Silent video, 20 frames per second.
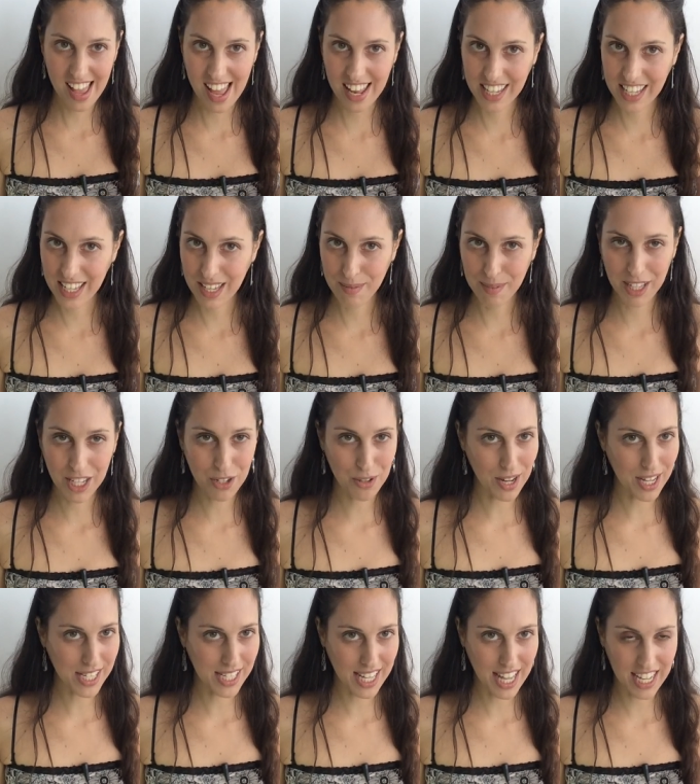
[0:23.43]
any email
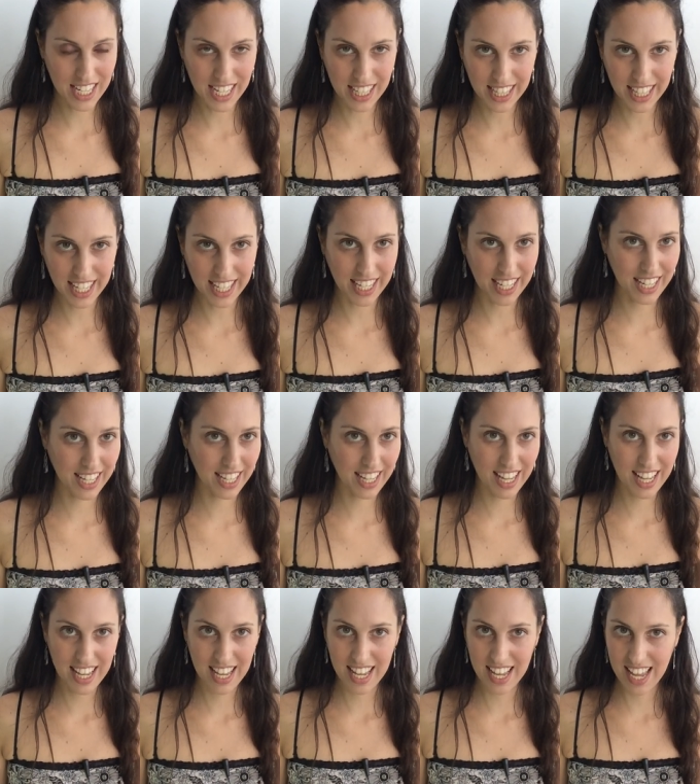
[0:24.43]
address, any link,
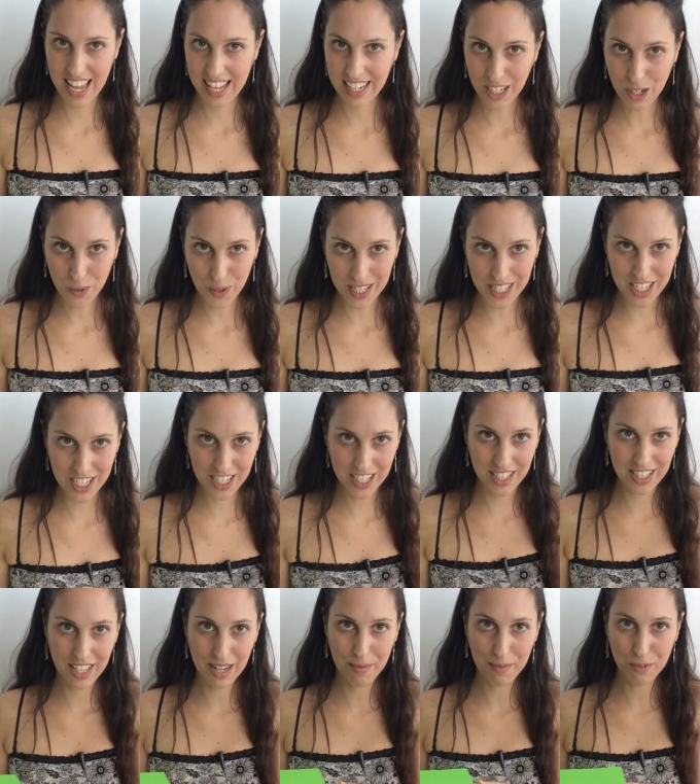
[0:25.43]
any
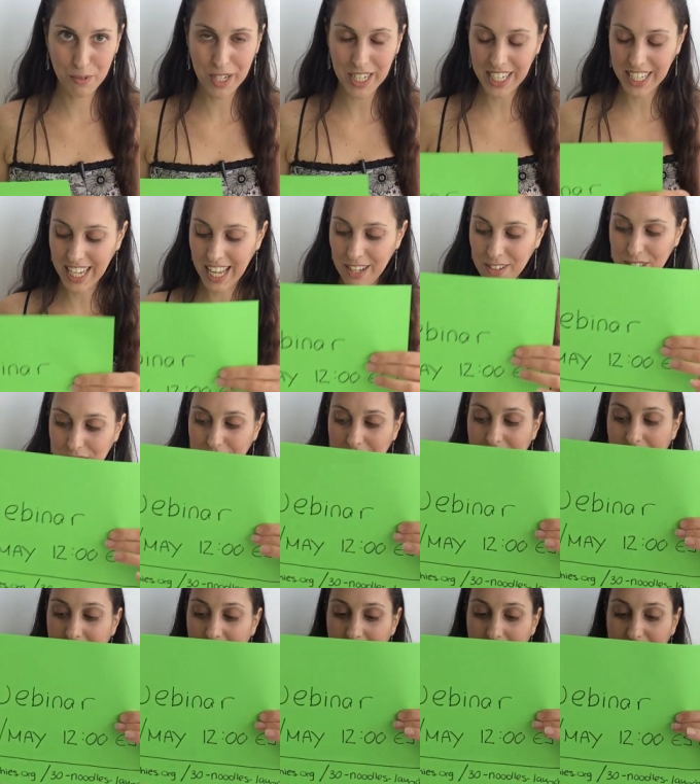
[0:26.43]
question that I'm reading out,
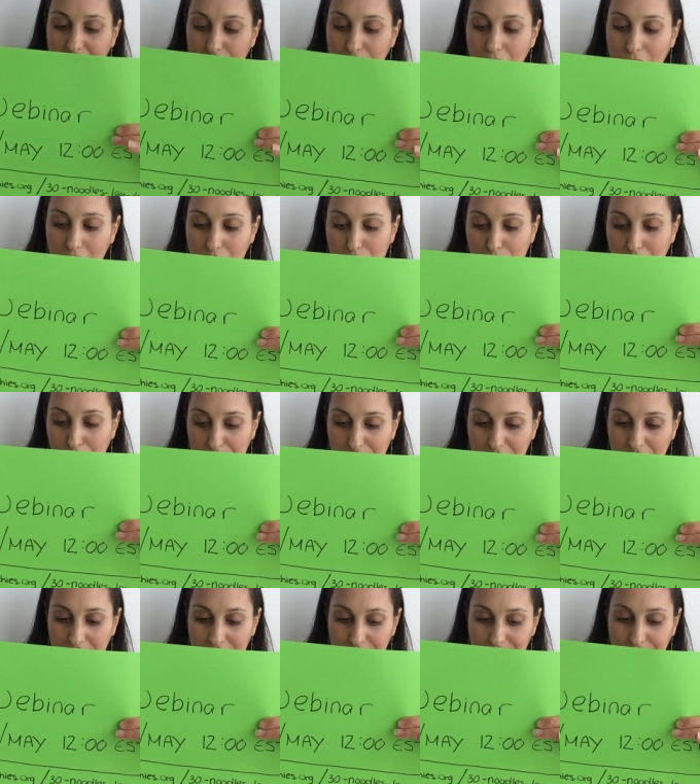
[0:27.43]
it's all on
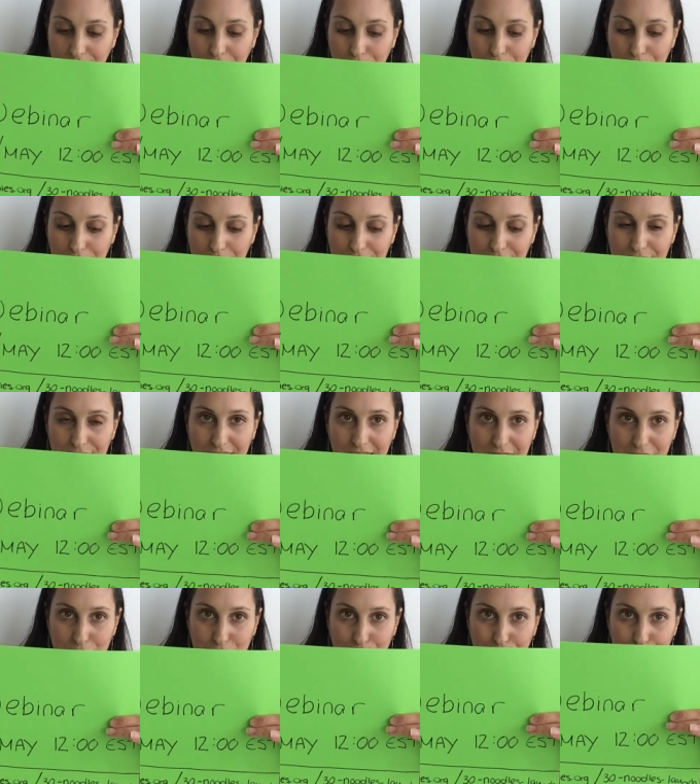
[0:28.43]

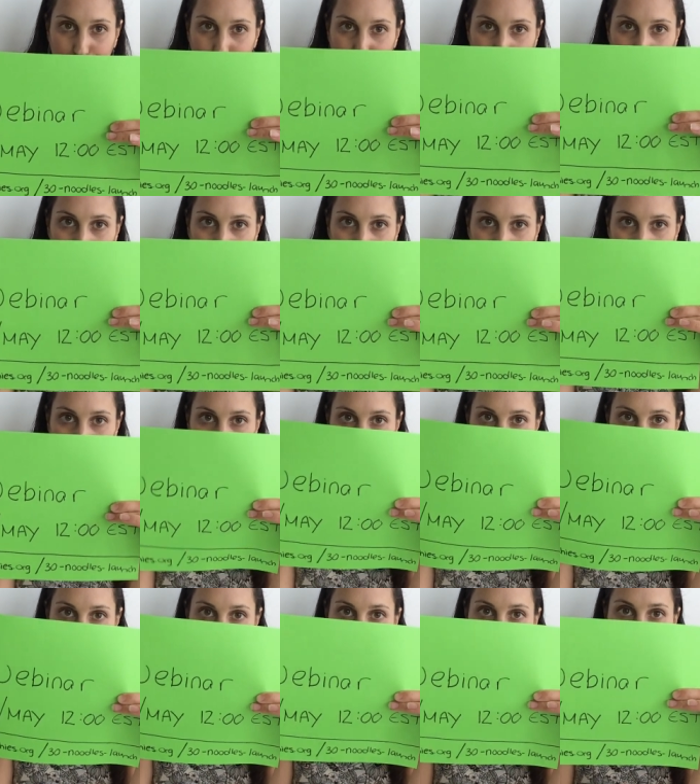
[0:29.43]
rawmunchies.org/30
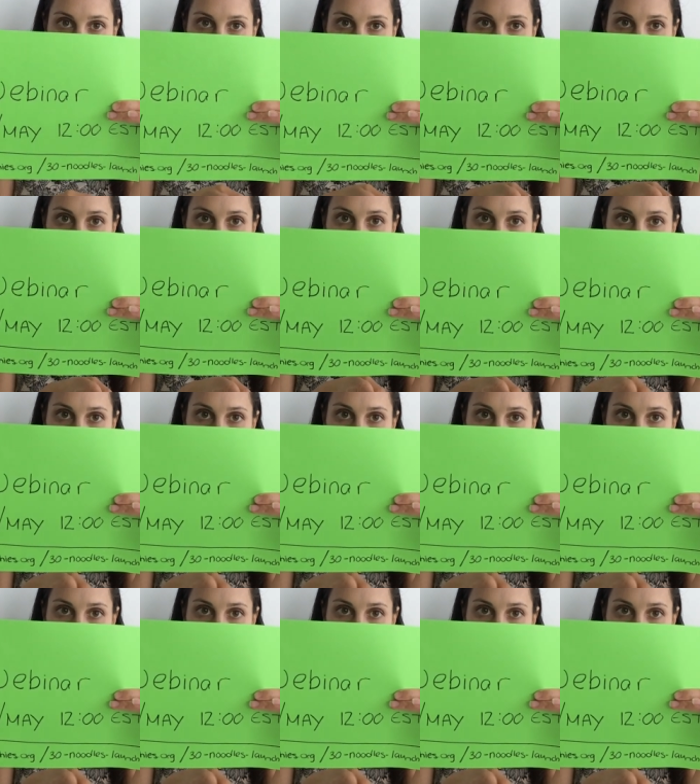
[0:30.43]
Noodles Launch, so